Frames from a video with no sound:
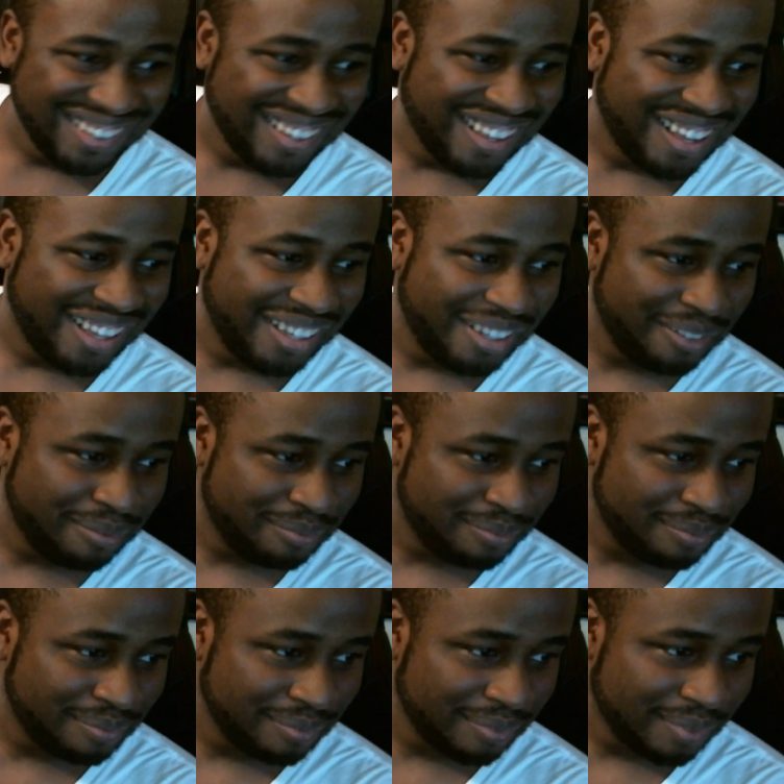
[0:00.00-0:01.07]

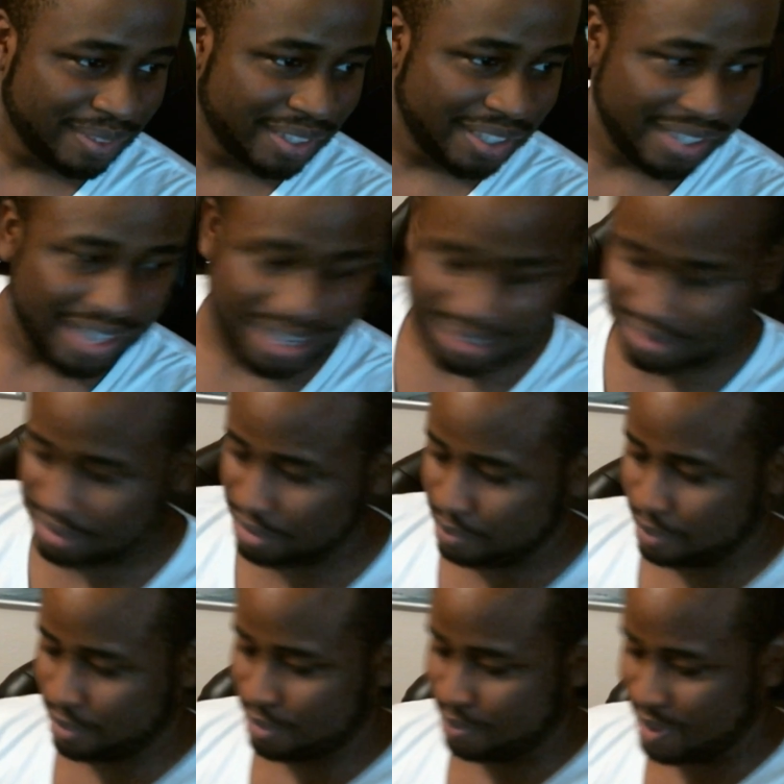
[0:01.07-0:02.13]
The next Super
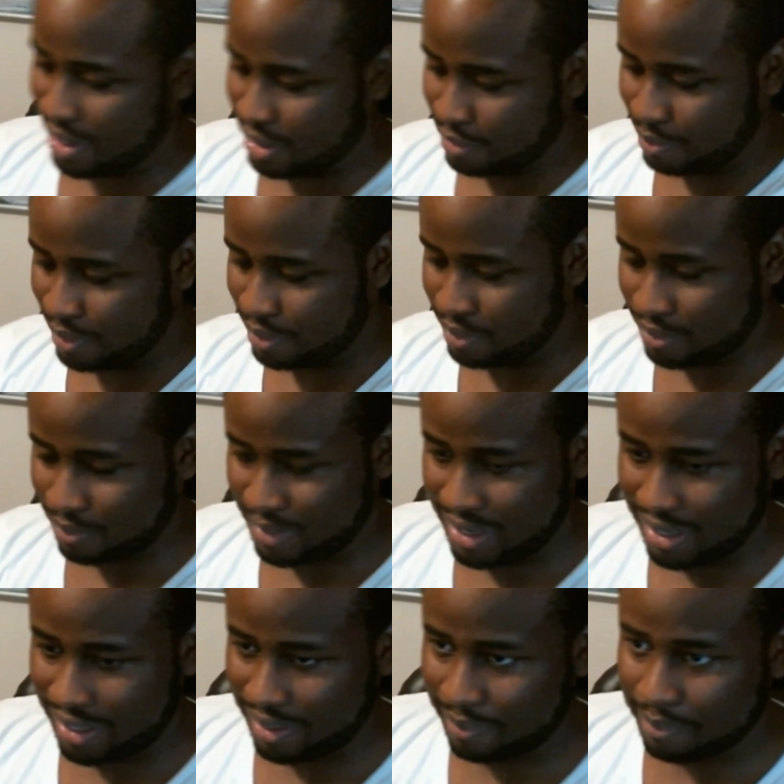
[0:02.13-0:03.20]
Smash Bros.
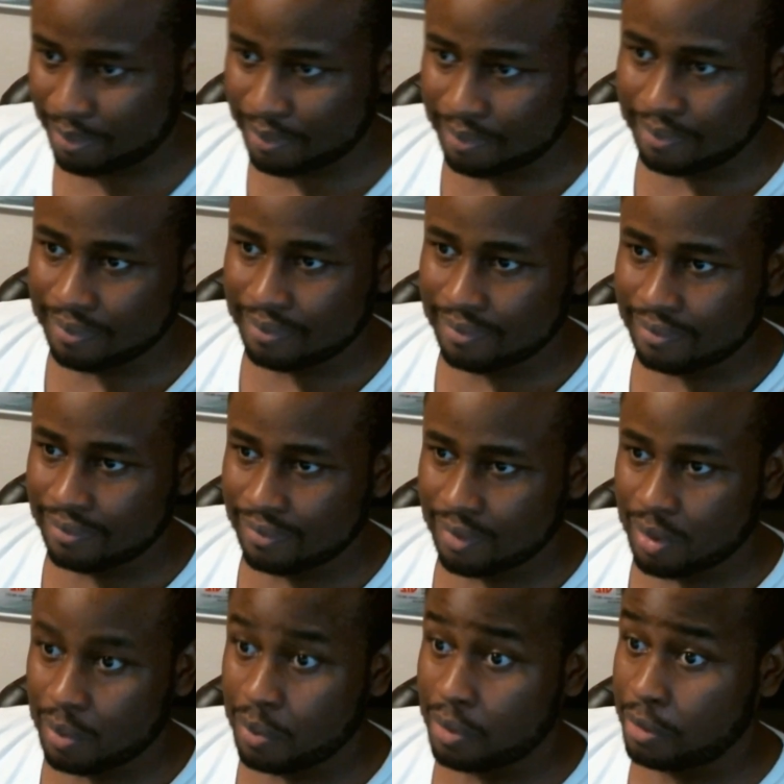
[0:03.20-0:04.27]
Meetup
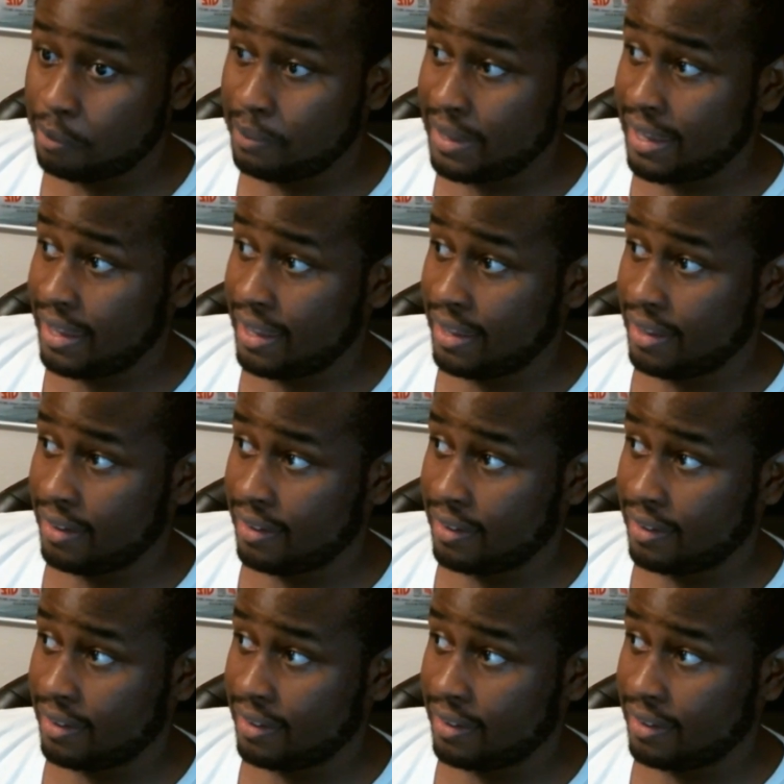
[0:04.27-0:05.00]
will be